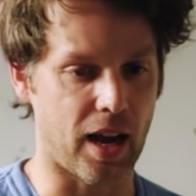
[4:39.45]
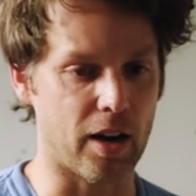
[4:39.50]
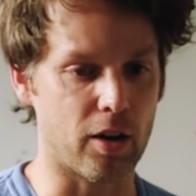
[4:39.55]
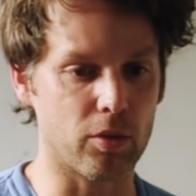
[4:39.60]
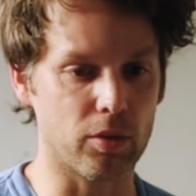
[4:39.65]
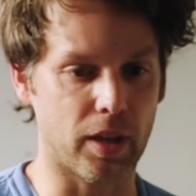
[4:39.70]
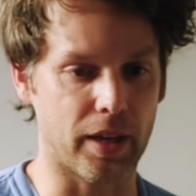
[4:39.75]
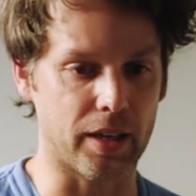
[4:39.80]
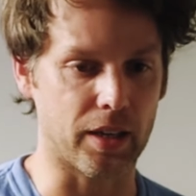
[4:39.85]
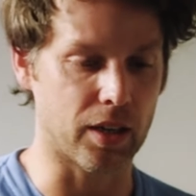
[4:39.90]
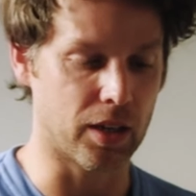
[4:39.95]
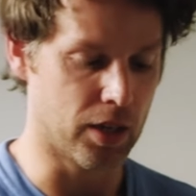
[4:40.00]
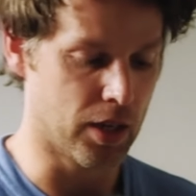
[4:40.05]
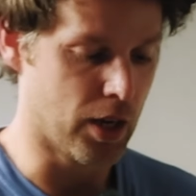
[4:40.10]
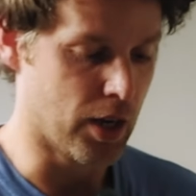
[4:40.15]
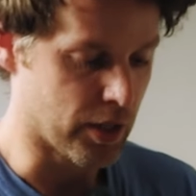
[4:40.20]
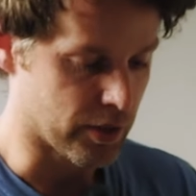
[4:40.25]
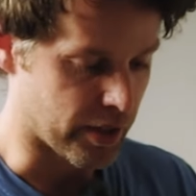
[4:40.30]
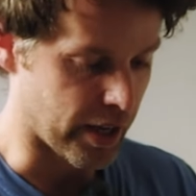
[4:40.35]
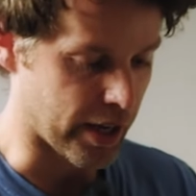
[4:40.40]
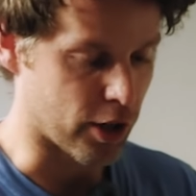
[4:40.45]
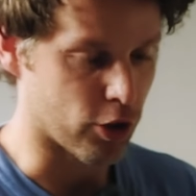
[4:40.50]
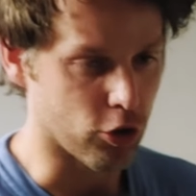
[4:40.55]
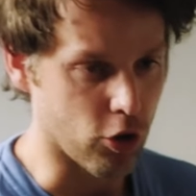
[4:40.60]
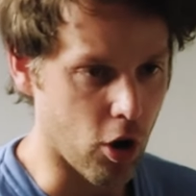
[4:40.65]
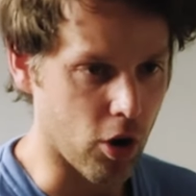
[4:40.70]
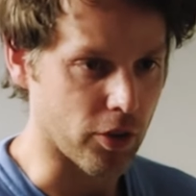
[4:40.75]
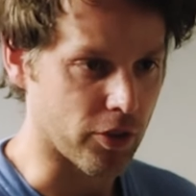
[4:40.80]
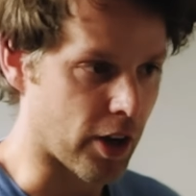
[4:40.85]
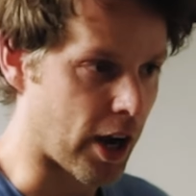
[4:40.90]
don't like take a
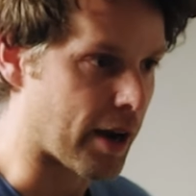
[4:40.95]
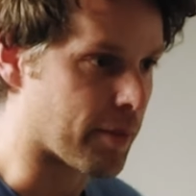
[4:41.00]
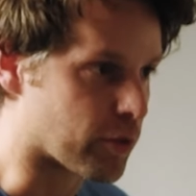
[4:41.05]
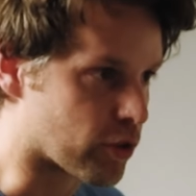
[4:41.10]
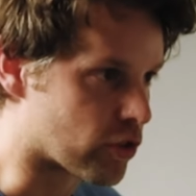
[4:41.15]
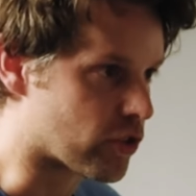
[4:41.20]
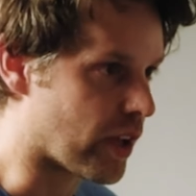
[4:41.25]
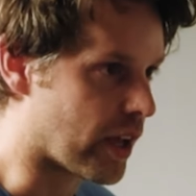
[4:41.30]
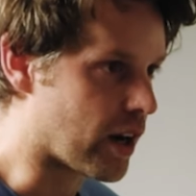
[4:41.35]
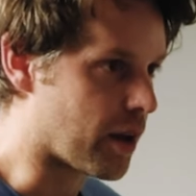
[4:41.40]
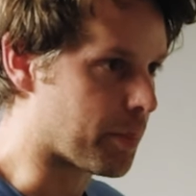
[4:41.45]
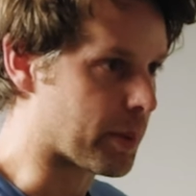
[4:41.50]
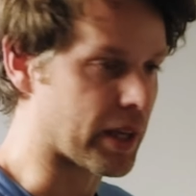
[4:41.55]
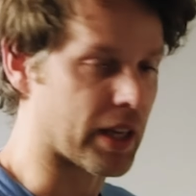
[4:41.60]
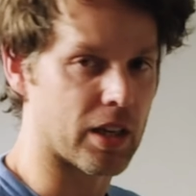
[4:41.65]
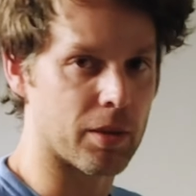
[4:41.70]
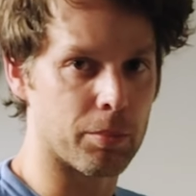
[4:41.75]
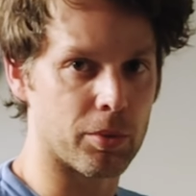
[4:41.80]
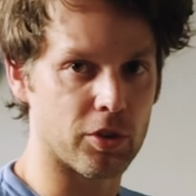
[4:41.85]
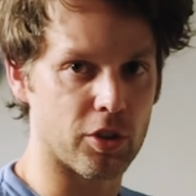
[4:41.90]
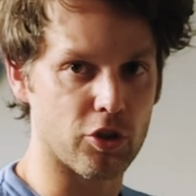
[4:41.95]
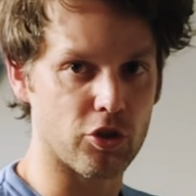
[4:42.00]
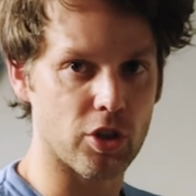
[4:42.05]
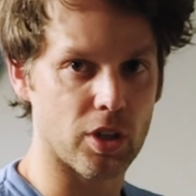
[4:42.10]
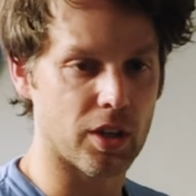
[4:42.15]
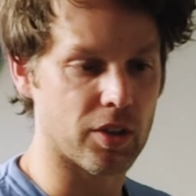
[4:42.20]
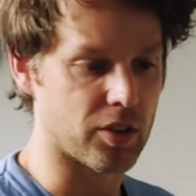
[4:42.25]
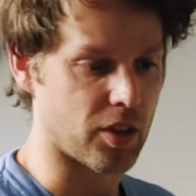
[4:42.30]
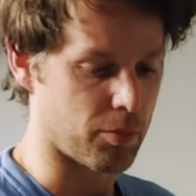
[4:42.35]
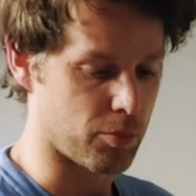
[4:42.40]
long time to set up and get in
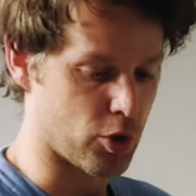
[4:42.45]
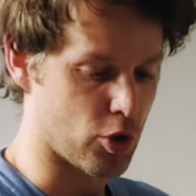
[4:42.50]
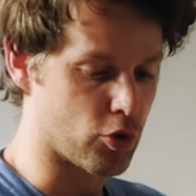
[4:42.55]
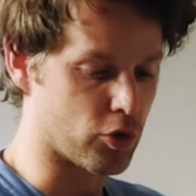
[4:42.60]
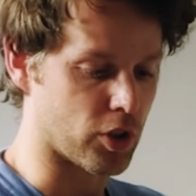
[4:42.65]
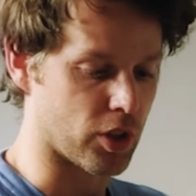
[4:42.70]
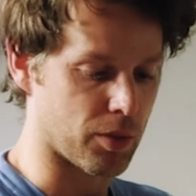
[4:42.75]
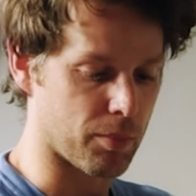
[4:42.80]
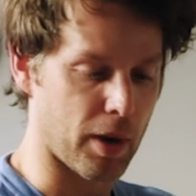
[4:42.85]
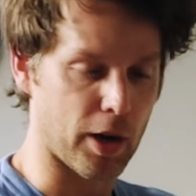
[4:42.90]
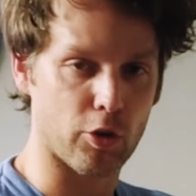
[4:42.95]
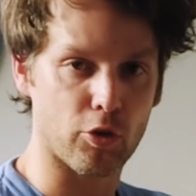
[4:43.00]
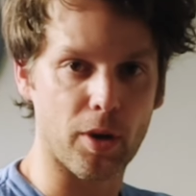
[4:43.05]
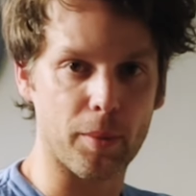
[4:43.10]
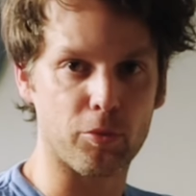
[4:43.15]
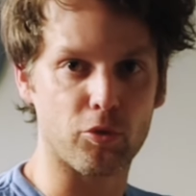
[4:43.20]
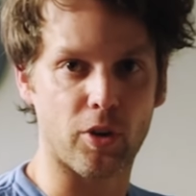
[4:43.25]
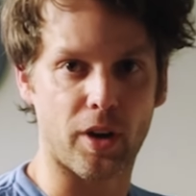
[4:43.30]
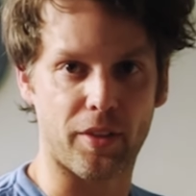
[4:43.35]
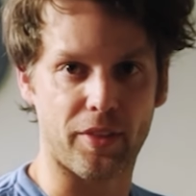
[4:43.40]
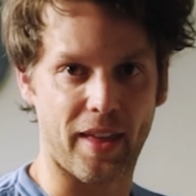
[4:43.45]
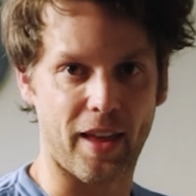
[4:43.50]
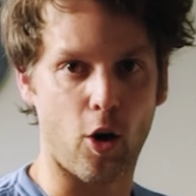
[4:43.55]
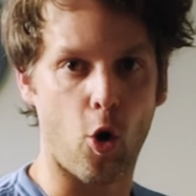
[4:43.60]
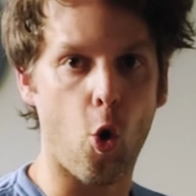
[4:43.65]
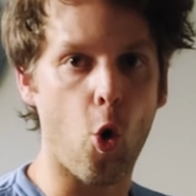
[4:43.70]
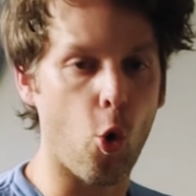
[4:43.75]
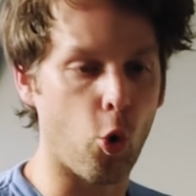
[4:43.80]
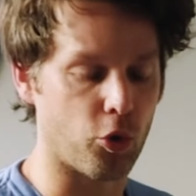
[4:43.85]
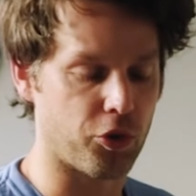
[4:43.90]
position, because I'm using my grip strength that
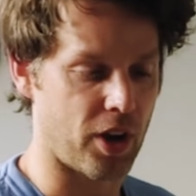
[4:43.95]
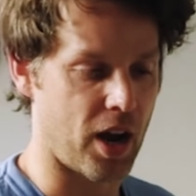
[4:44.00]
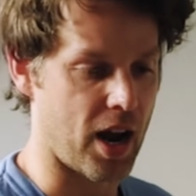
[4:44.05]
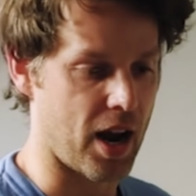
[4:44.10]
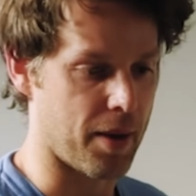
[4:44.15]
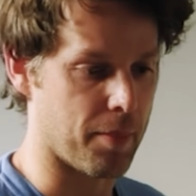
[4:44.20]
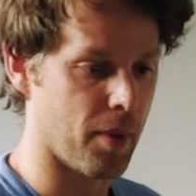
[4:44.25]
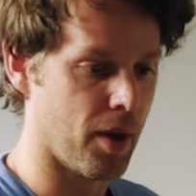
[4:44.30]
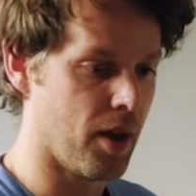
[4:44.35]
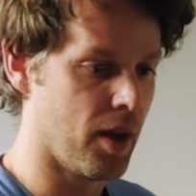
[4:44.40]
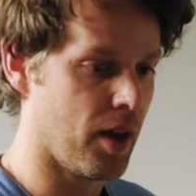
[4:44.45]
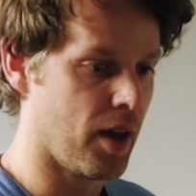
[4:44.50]
whole time.